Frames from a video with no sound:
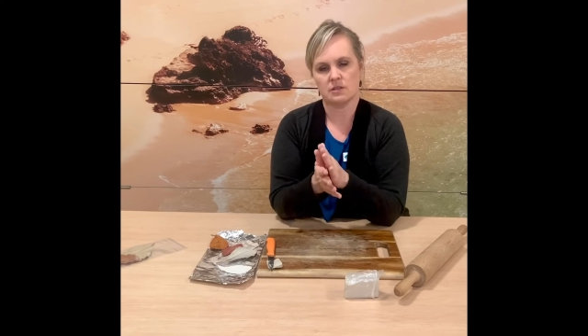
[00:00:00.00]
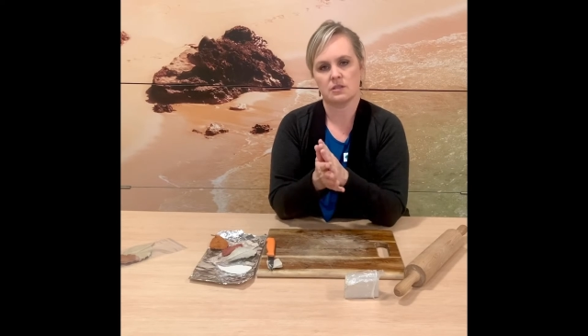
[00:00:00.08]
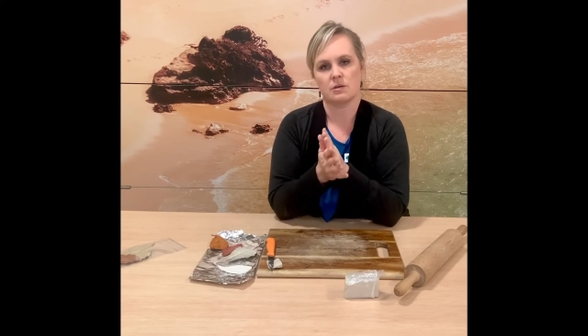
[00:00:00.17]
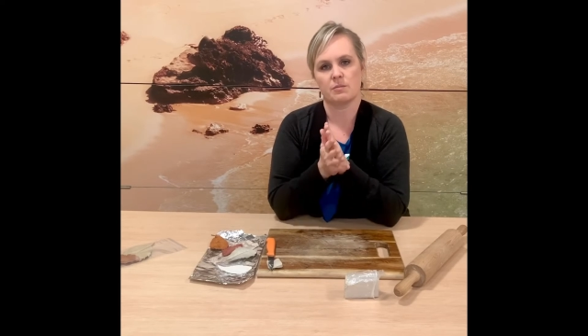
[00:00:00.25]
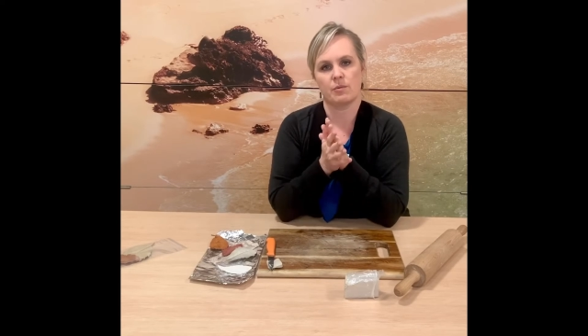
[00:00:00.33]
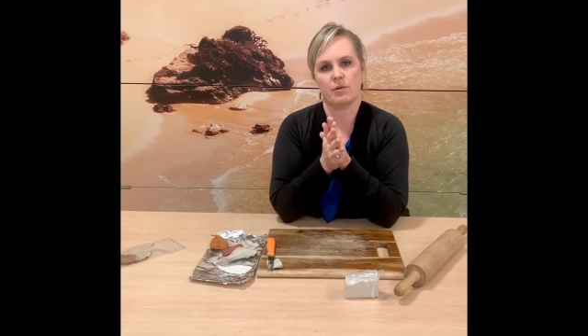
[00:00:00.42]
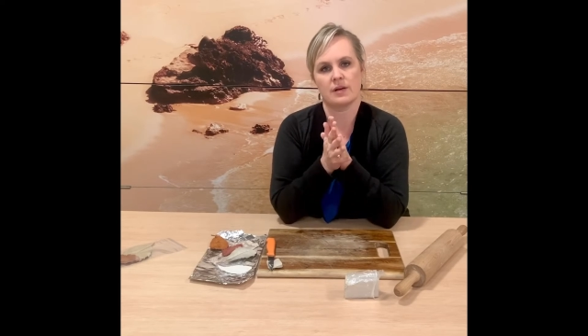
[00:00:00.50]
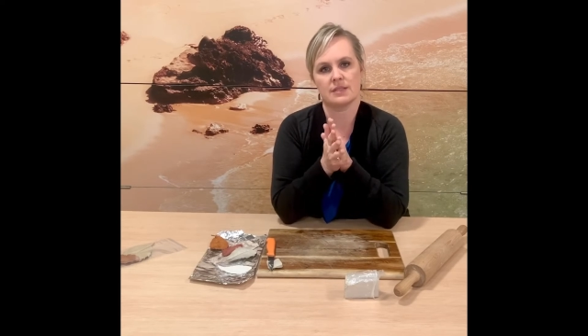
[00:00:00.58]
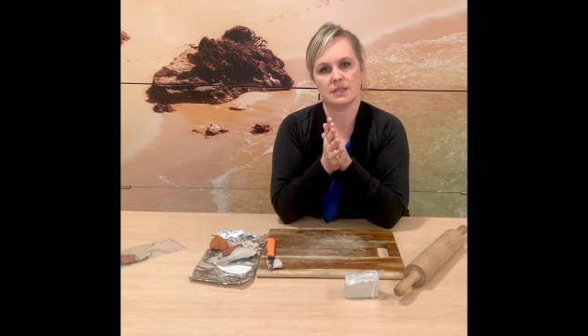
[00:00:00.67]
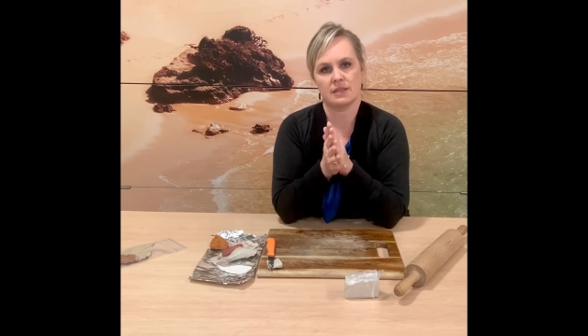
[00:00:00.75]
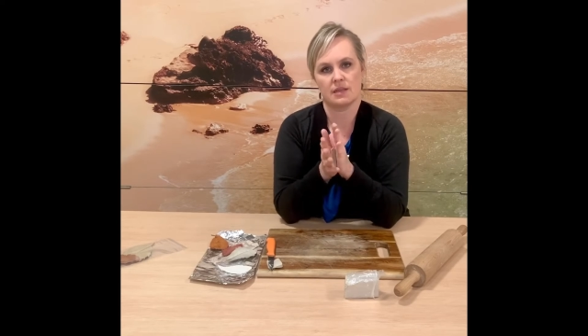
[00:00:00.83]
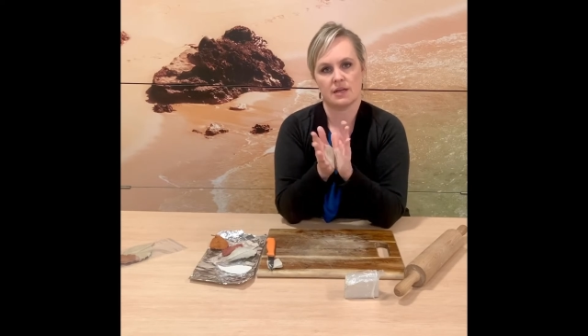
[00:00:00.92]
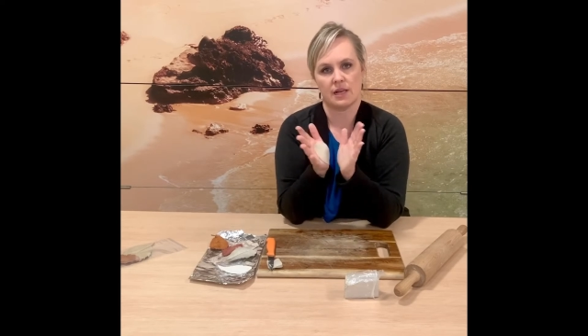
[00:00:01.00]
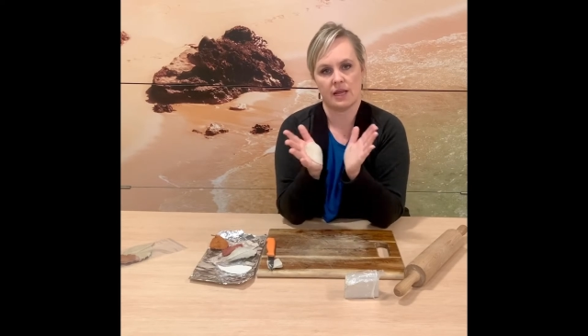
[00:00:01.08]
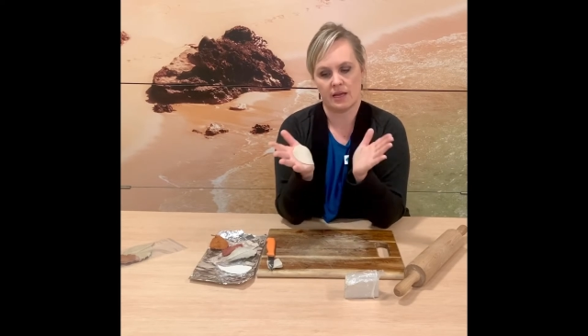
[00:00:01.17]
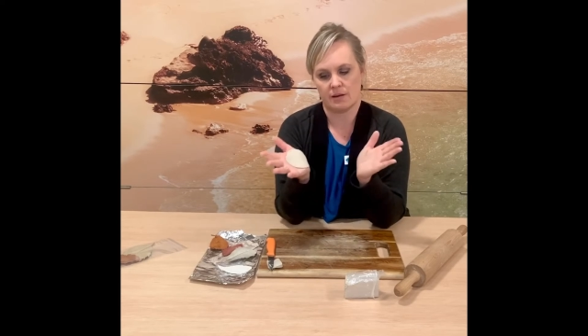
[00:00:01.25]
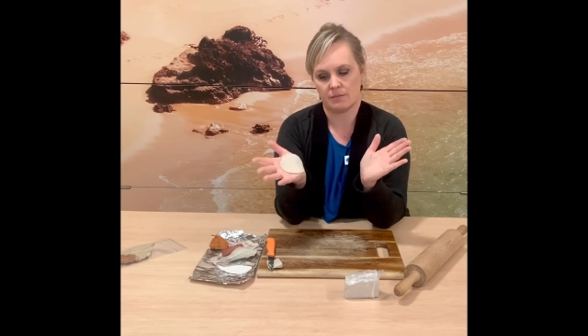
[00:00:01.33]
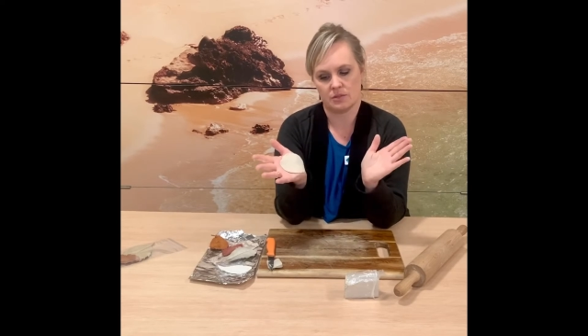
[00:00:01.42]
So pressing the
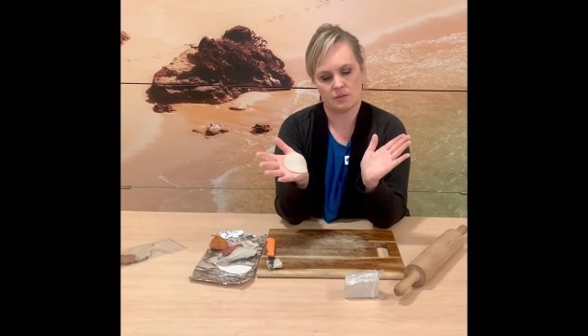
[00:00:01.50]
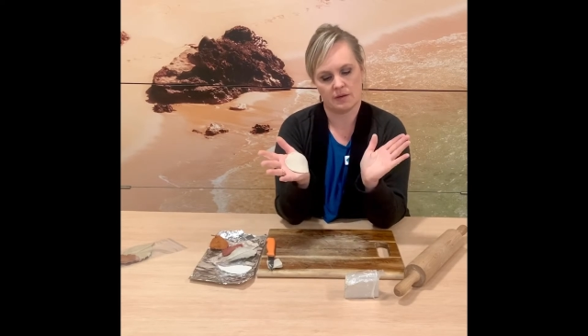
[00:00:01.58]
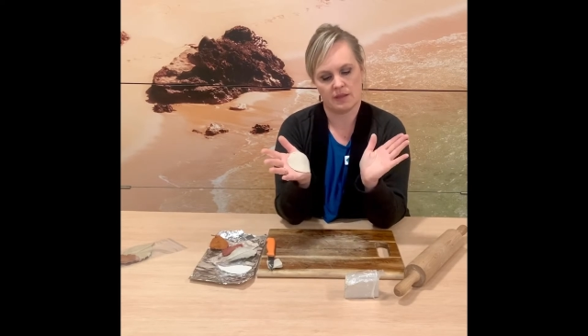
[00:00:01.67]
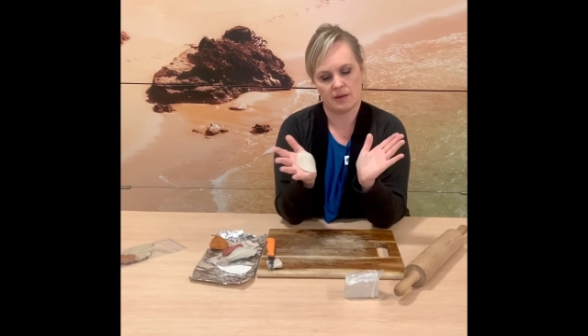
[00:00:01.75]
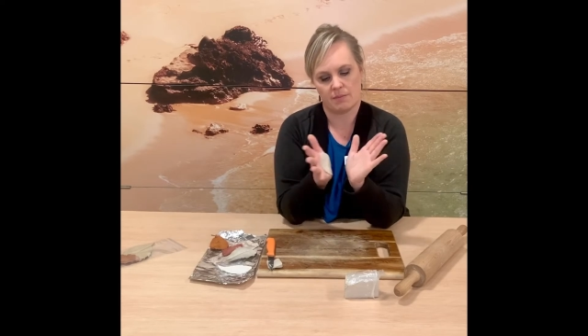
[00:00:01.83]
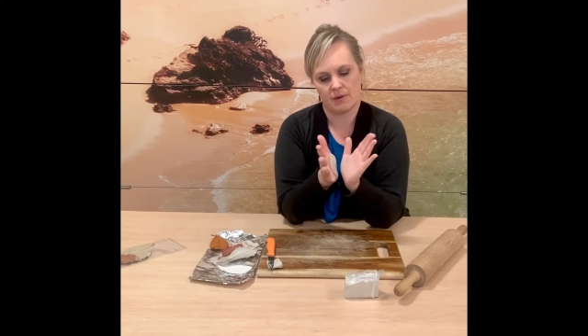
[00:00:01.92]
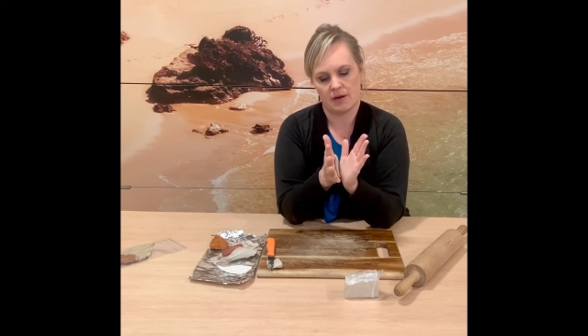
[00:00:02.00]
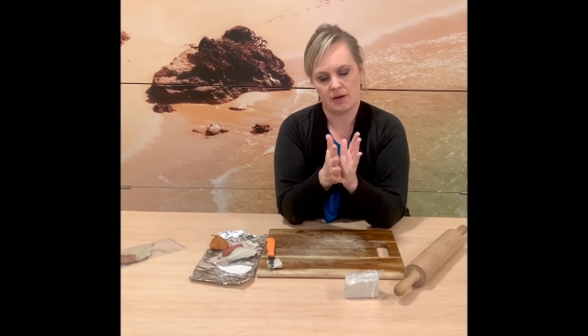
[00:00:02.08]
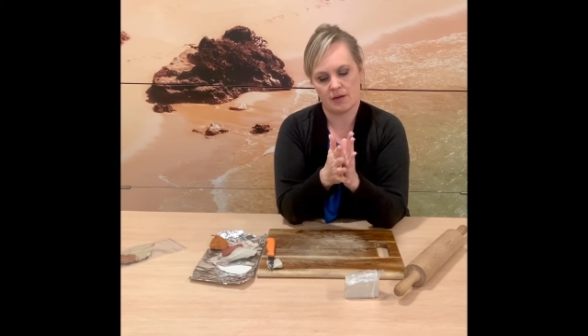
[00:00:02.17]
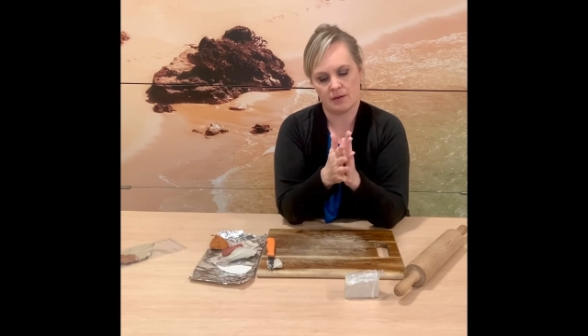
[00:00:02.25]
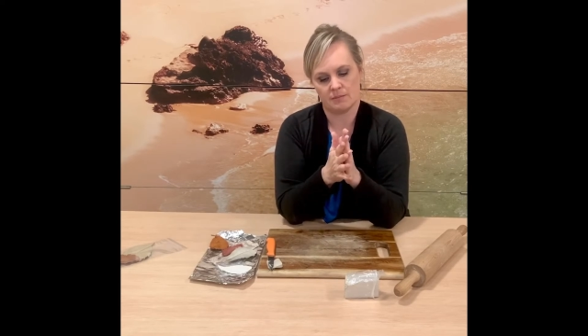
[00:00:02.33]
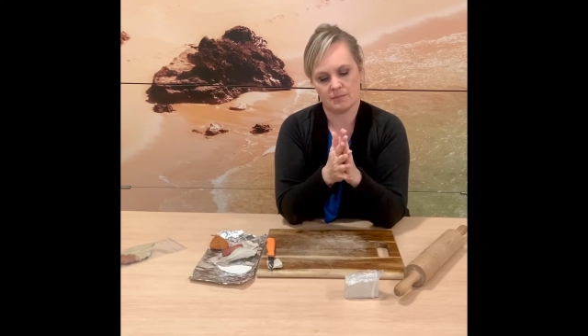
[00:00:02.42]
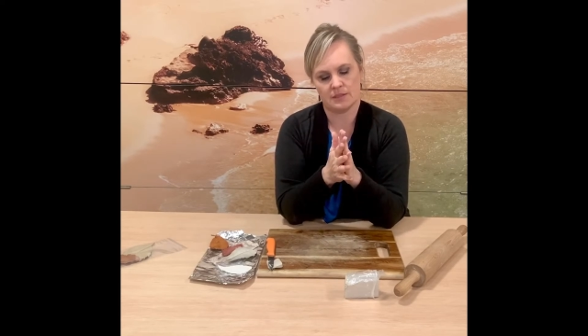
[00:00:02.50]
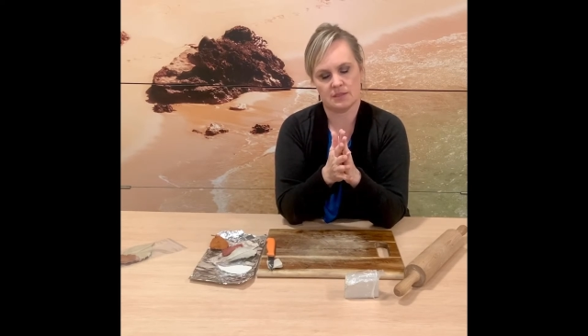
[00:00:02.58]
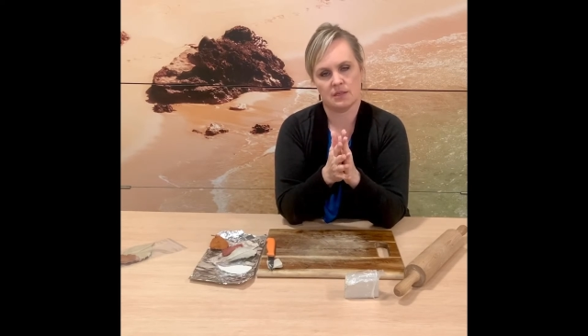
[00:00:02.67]
clay in between their palms